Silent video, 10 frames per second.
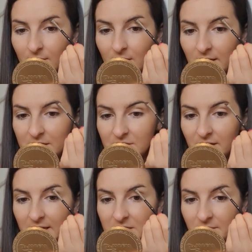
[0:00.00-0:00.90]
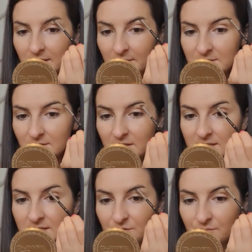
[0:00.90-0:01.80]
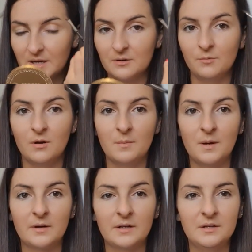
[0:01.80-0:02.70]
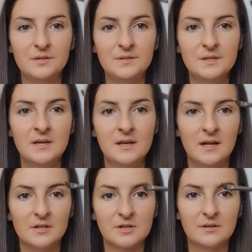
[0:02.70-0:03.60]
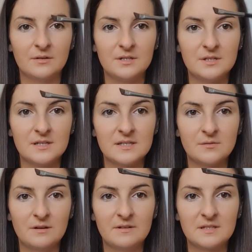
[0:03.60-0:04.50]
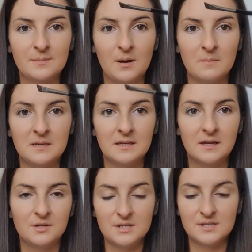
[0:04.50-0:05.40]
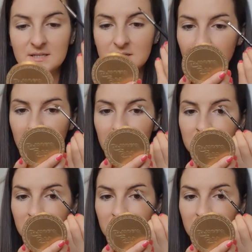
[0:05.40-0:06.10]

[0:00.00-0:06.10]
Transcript: Actually, I like doing my eyebrows with this, so no matter what powder I use, I'll try to always use this, or even if it's a pomade, I'll use this as well.